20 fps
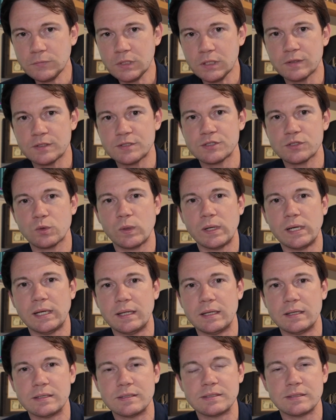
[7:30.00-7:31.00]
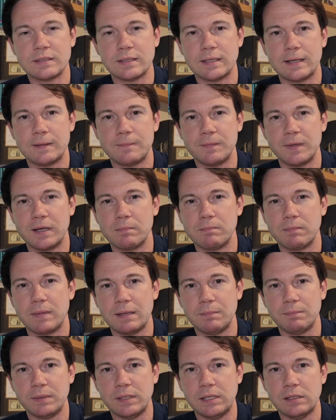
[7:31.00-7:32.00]
screen is, that it
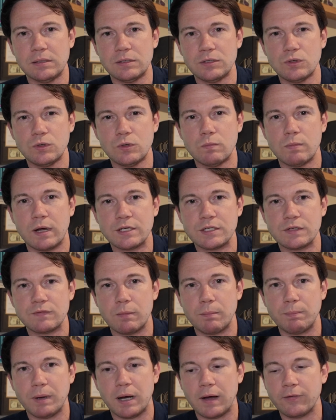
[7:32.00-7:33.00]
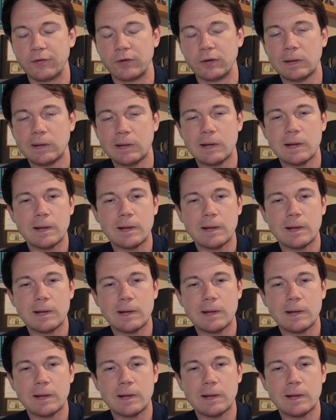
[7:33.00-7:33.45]
might be too much of a bother,